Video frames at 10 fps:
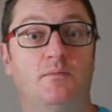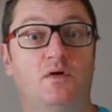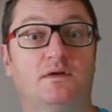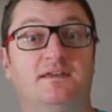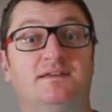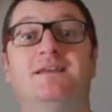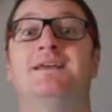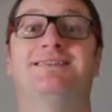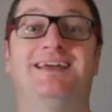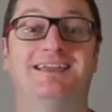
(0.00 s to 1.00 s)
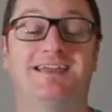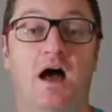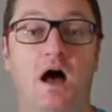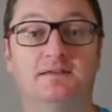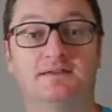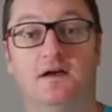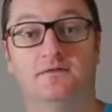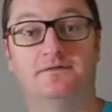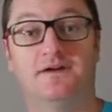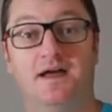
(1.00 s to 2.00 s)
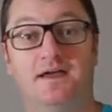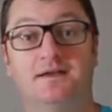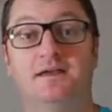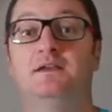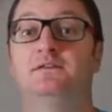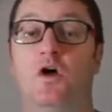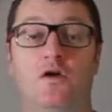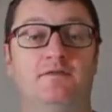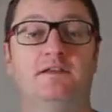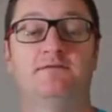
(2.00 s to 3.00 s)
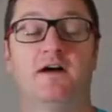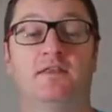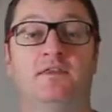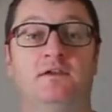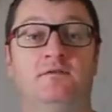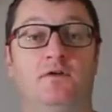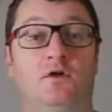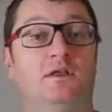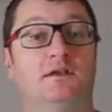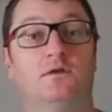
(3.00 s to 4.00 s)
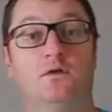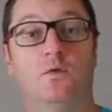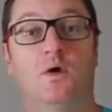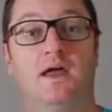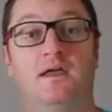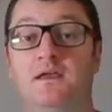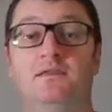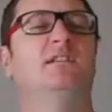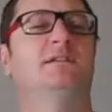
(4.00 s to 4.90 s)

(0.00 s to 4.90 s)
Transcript: boxes, they can't set on fire, so hopefully you find the fault in another way that